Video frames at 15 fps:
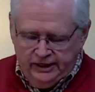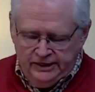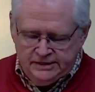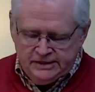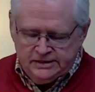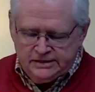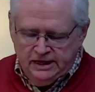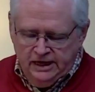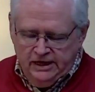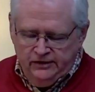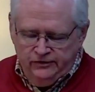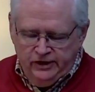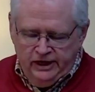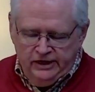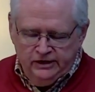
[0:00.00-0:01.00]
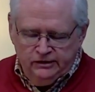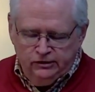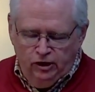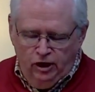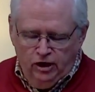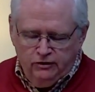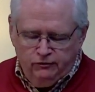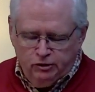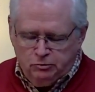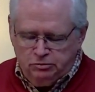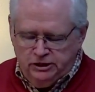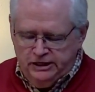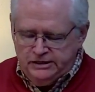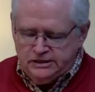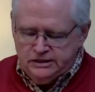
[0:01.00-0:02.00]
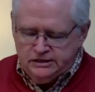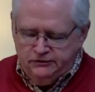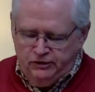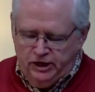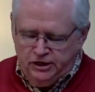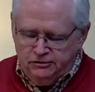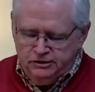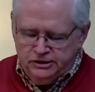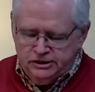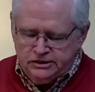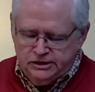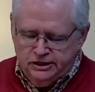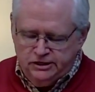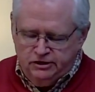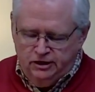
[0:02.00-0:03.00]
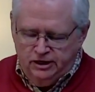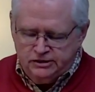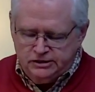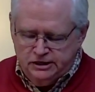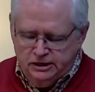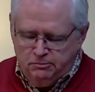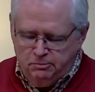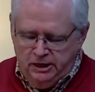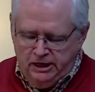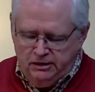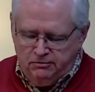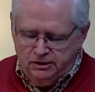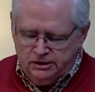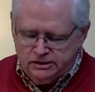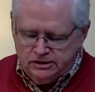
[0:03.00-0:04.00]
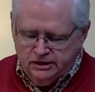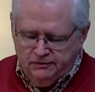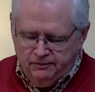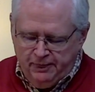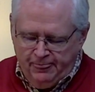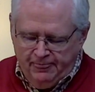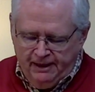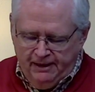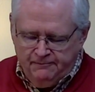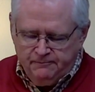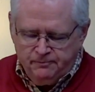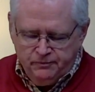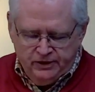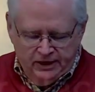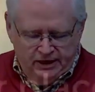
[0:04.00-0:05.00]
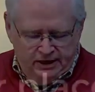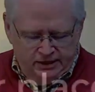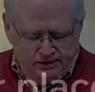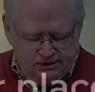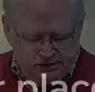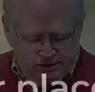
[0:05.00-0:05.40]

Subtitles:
he says, they long for places of honor in the synagogues and at banquets. And he